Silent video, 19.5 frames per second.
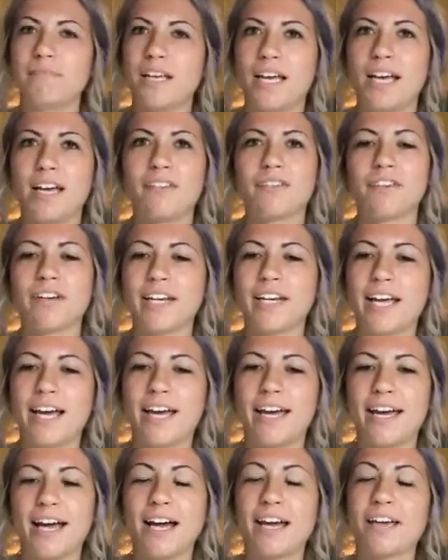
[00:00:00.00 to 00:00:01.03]
Every
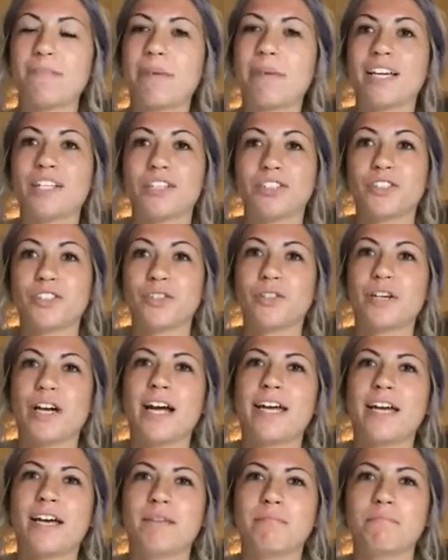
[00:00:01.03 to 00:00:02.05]
day I'm making sure I
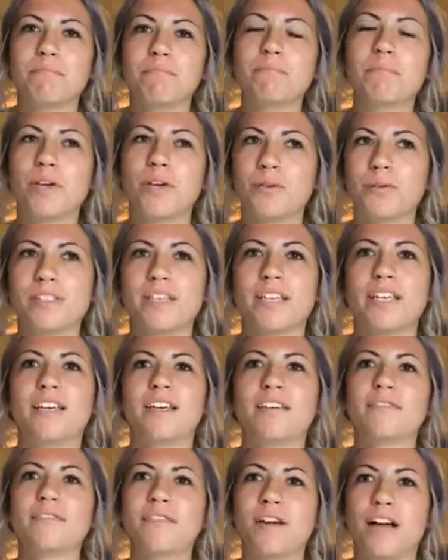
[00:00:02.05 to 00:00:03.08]
am
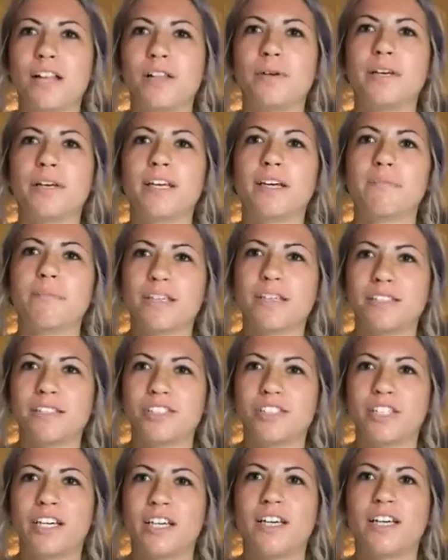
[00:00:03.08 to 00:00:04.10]
posting, following, and
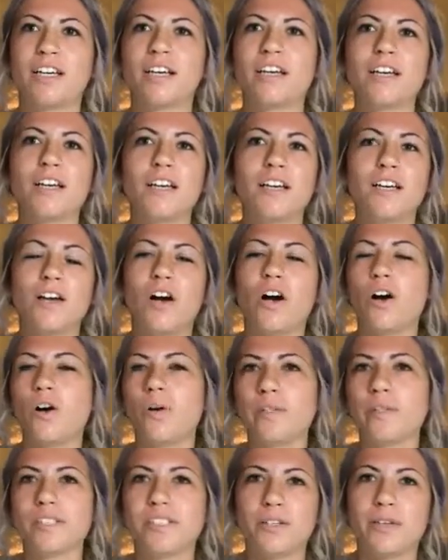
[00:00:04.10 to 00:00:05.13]
messaging,
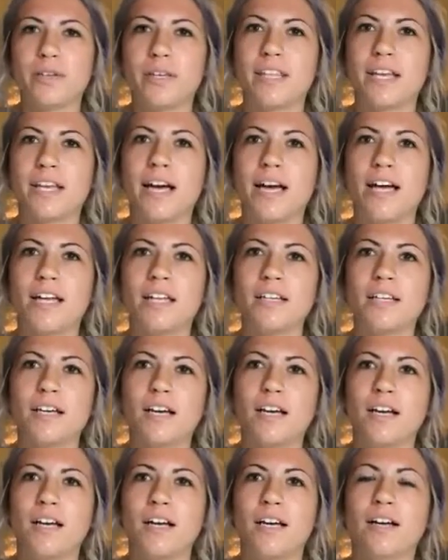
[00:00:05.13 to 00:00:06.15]
always doing that.
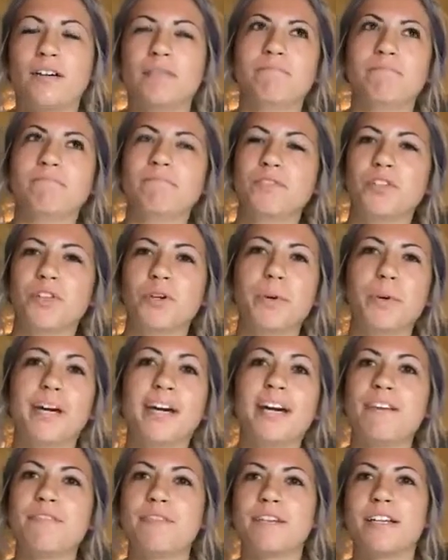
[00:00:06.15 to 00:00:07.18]
The way
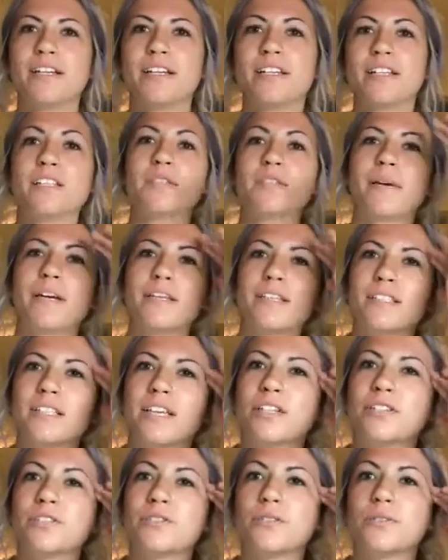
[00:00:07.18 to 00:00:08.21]
I fit it into my
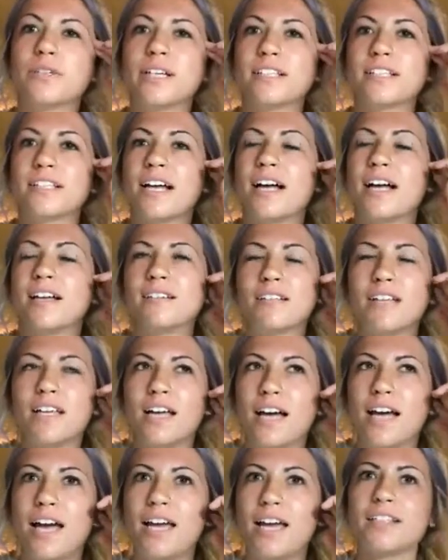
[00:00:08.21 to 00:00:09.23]
schedule is that
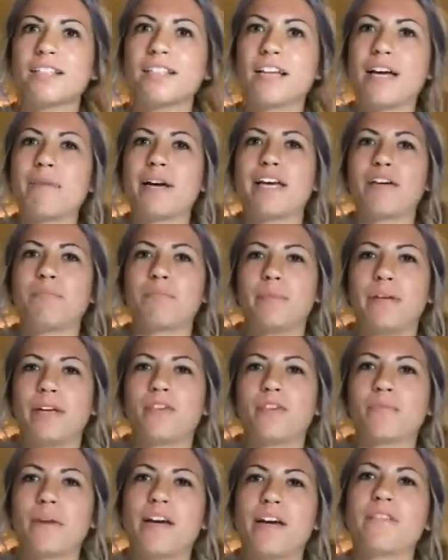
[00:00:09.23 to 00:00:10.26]
anytime I can be
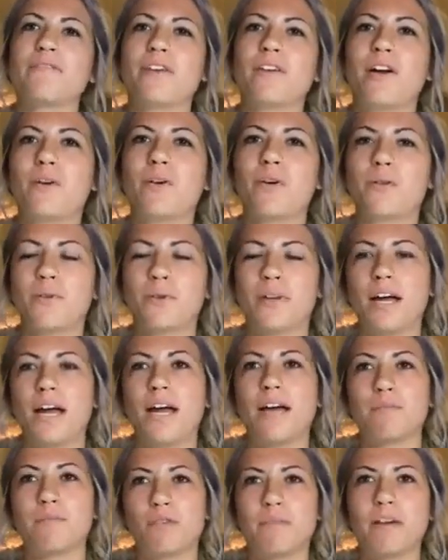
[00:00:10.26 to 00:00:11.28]
on my phone,
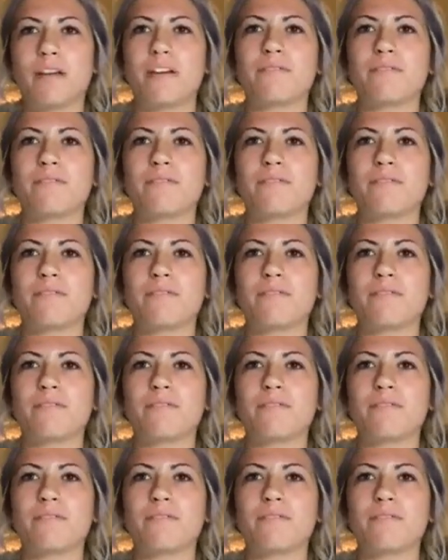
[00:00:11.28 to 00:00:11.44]
I'm on my